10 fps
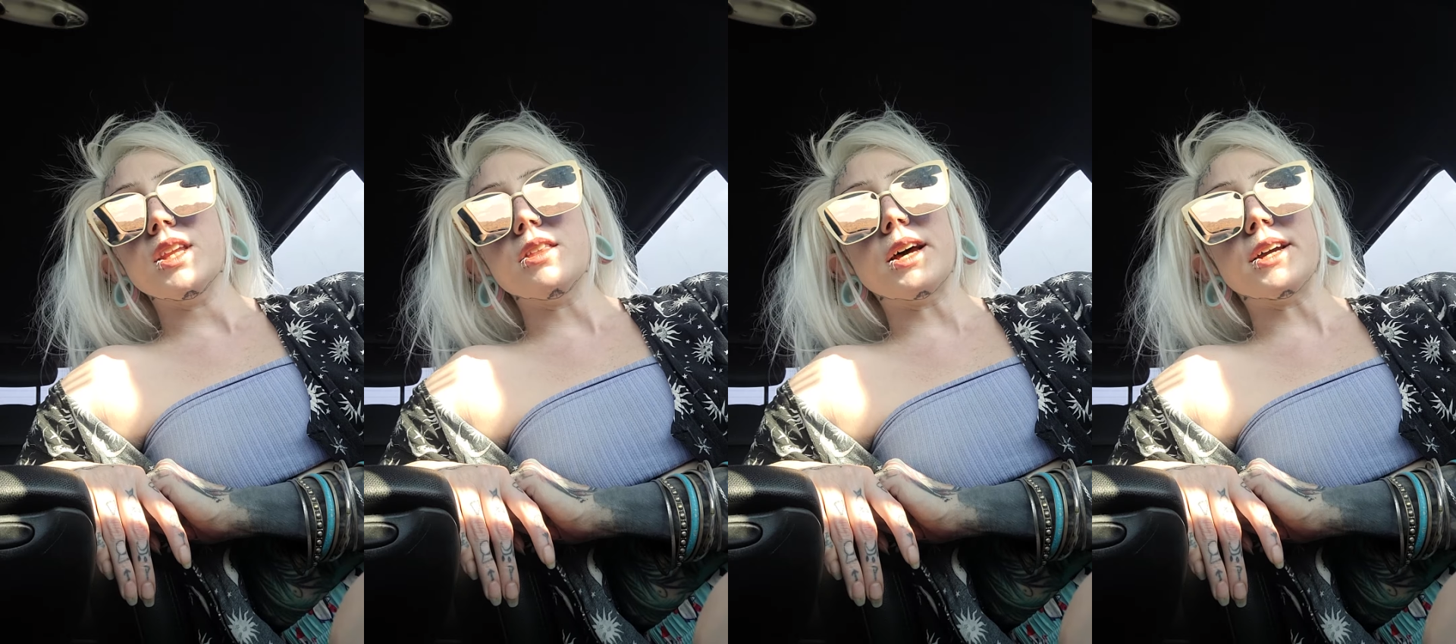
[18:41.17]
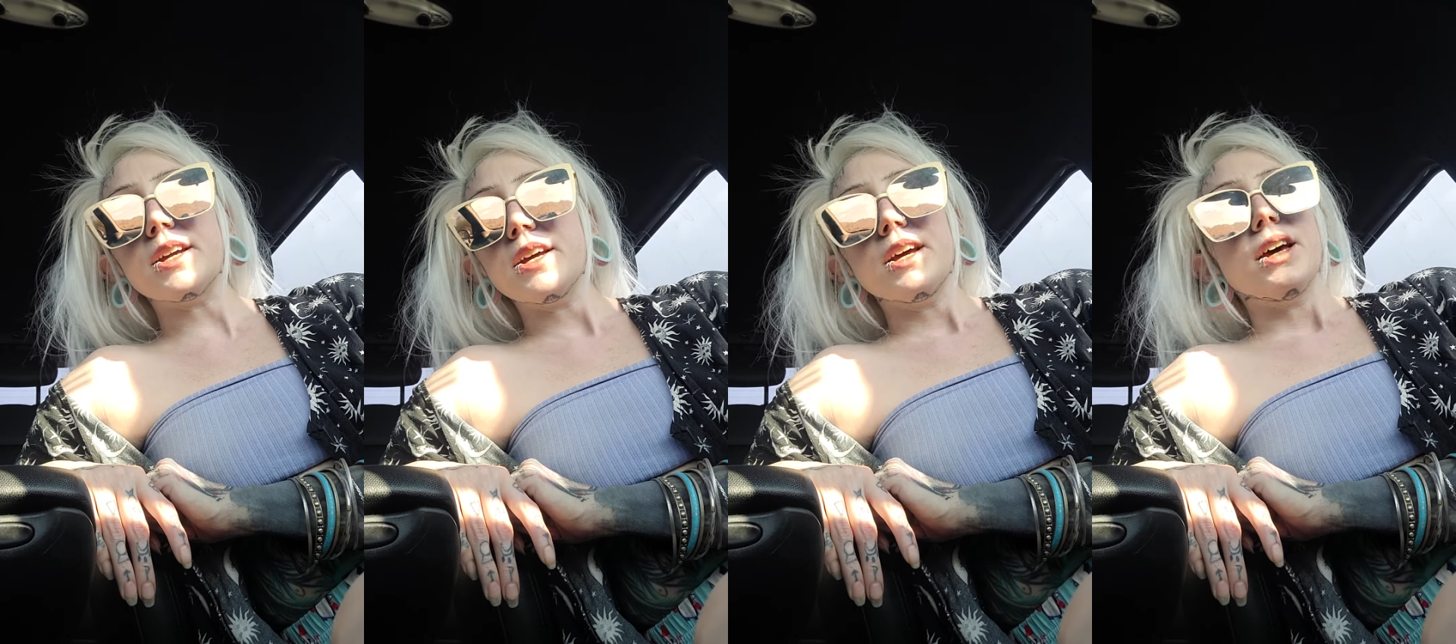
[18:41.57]
Like,
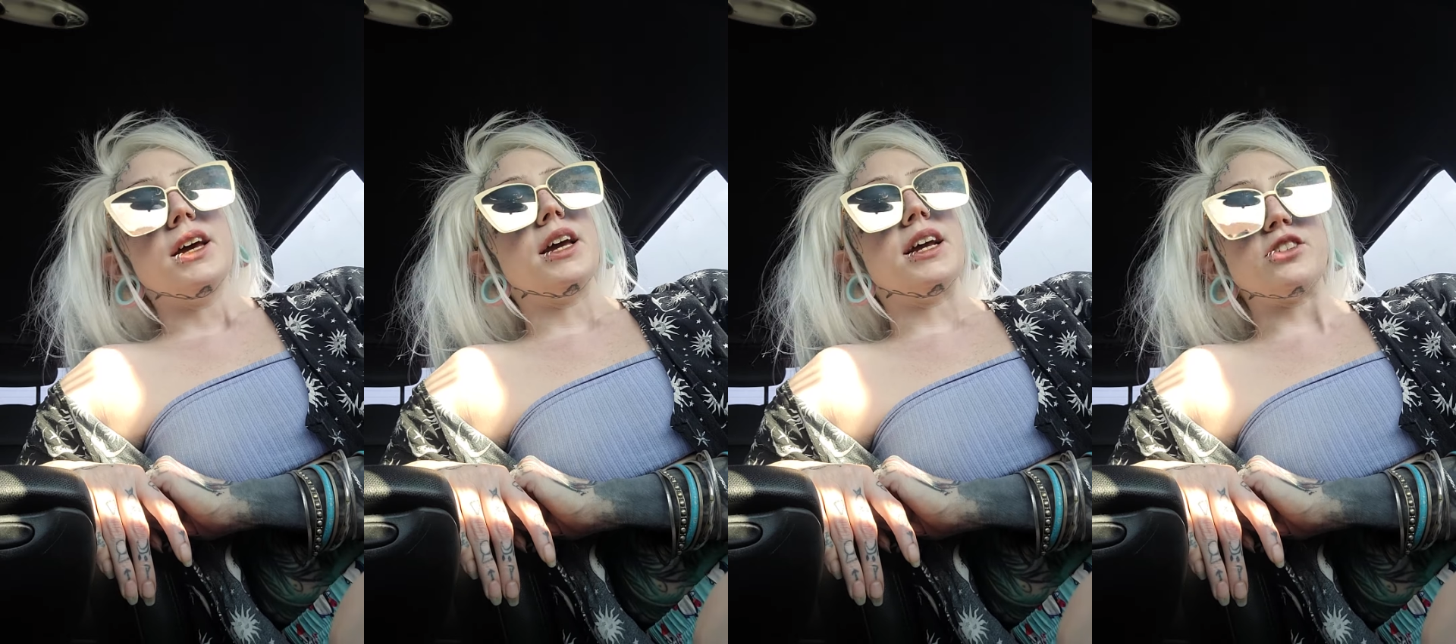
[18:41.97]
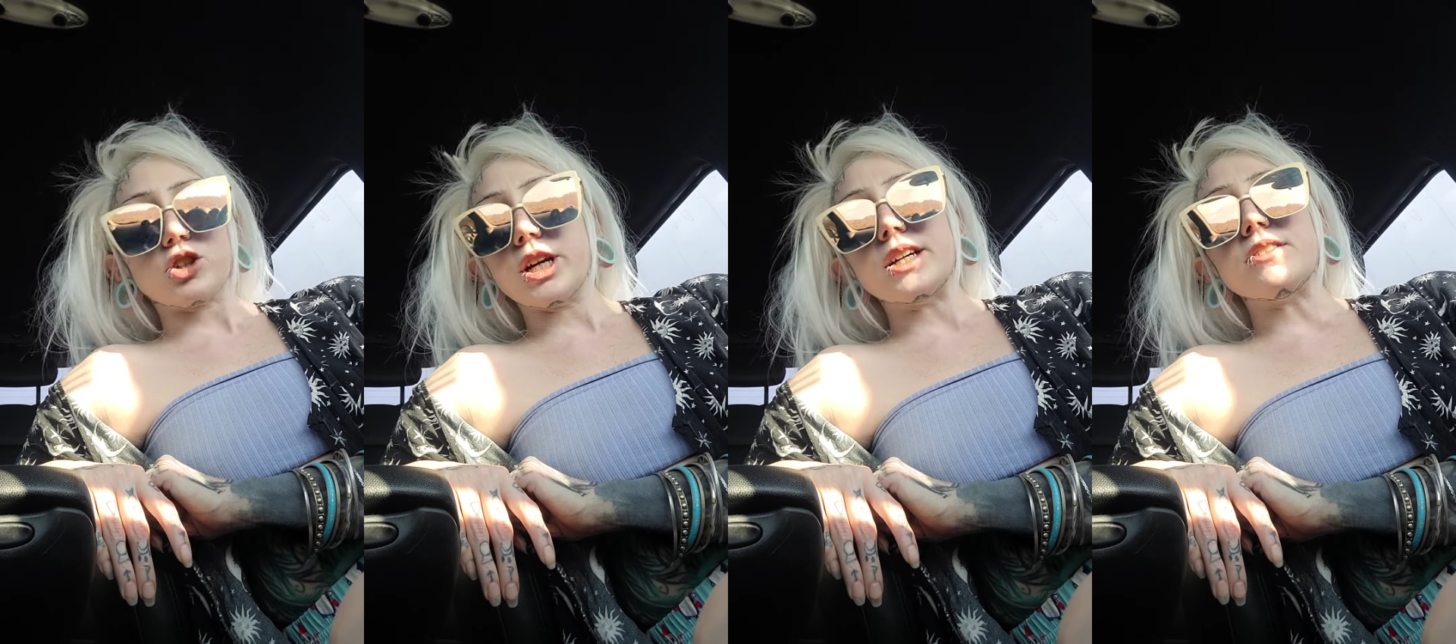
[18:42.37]
it's
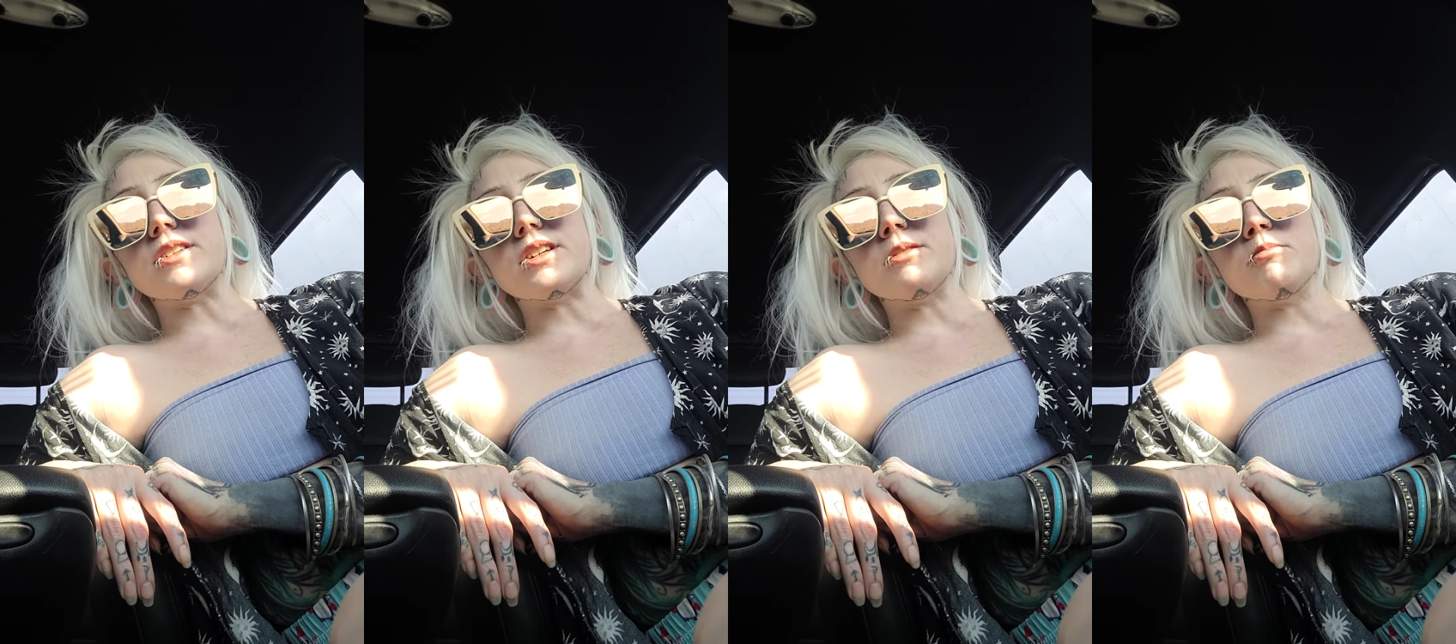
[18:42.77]
crazy.